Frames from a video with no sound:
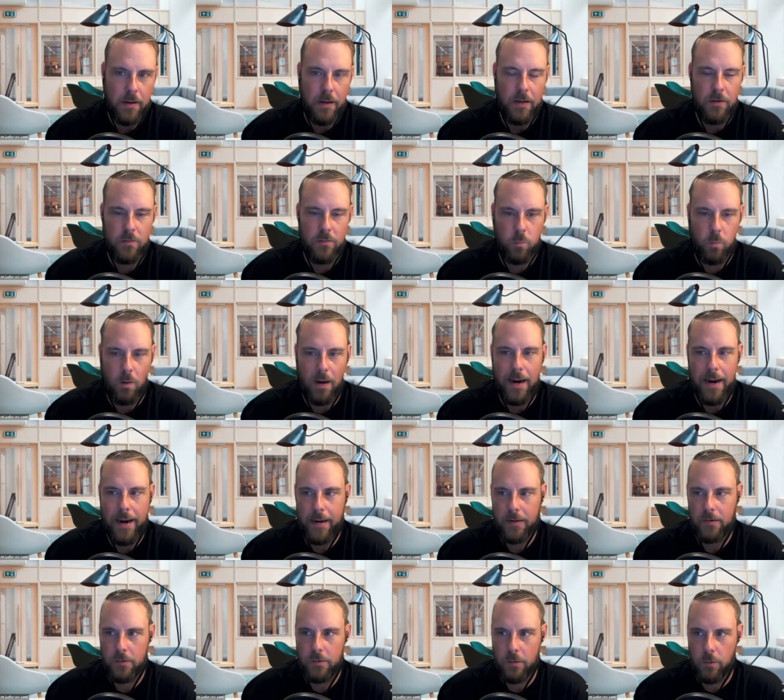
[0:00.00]
is
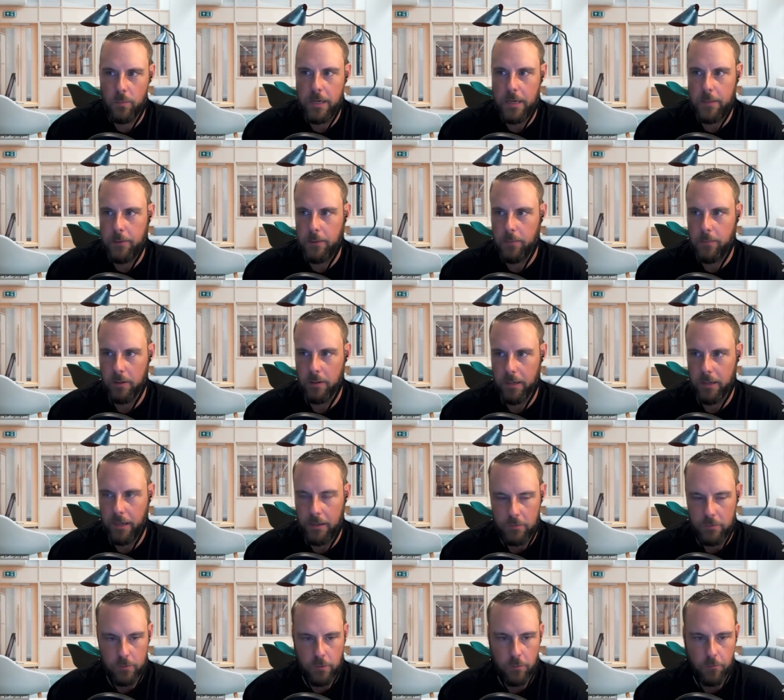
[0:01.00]
why so many people are
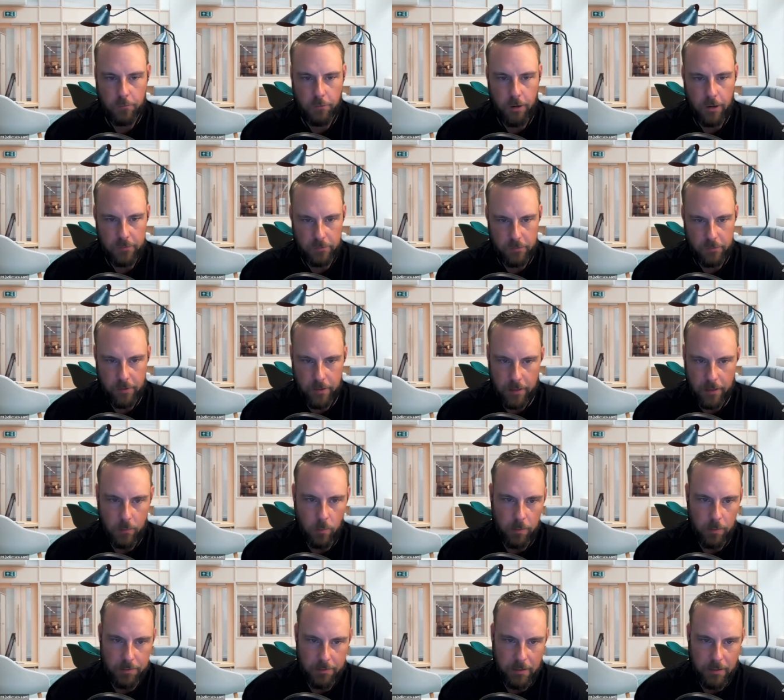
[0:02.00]
getting so frustrated
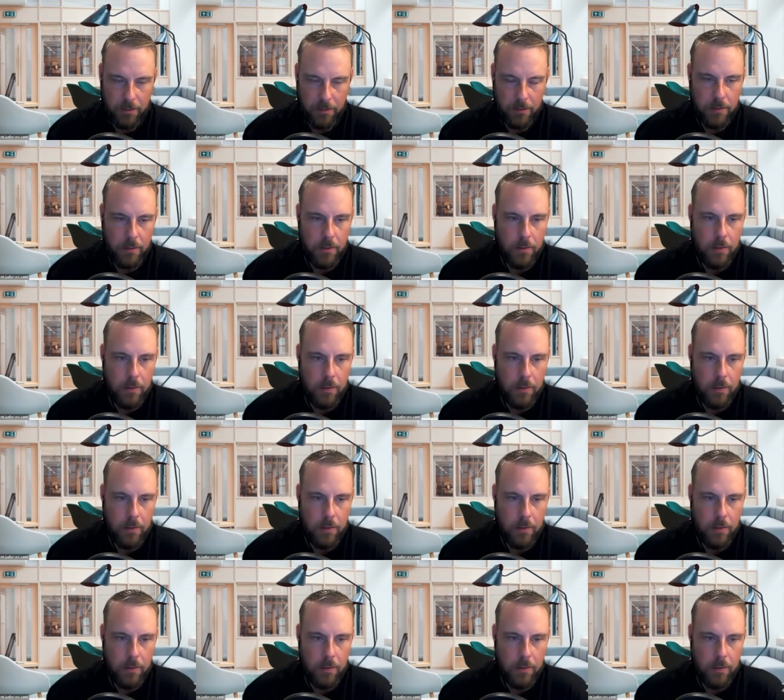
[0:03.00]
with it.